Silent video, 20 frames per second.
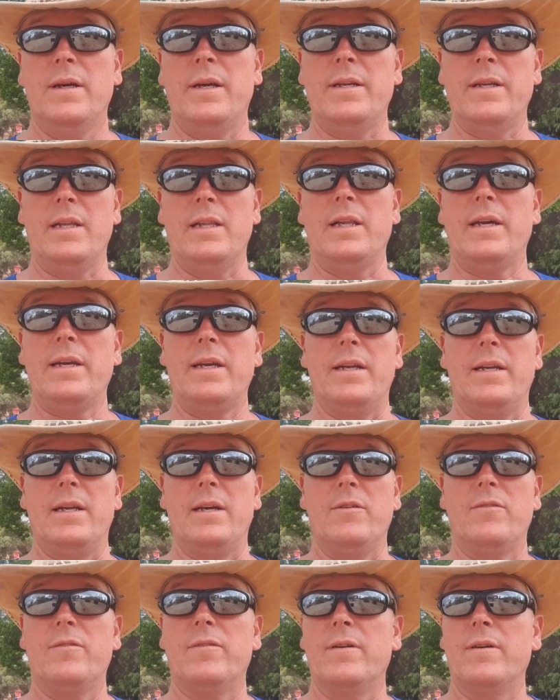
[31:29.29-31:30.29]
and you're lucky
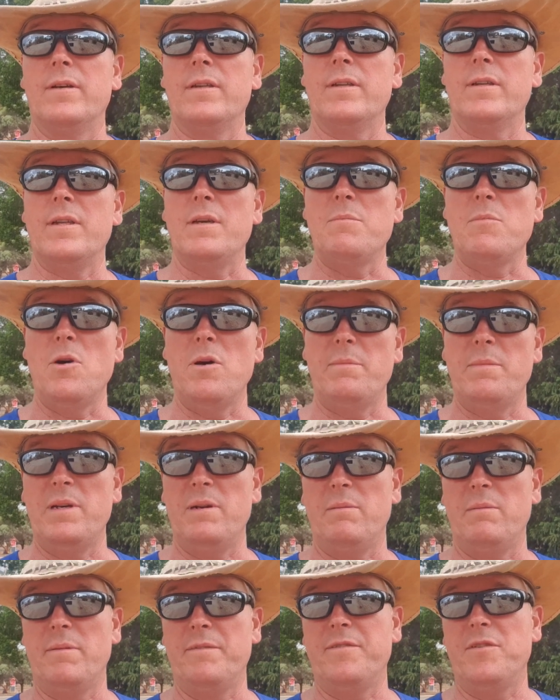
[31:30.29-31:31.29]
enough, you might be
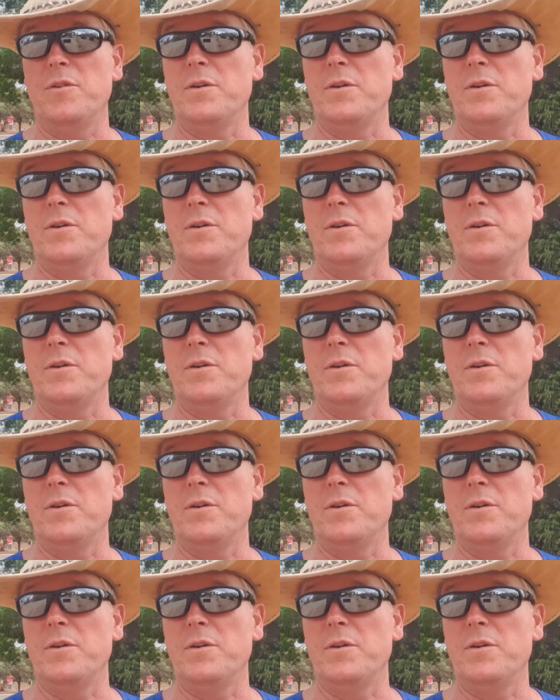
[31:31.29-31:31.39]
able to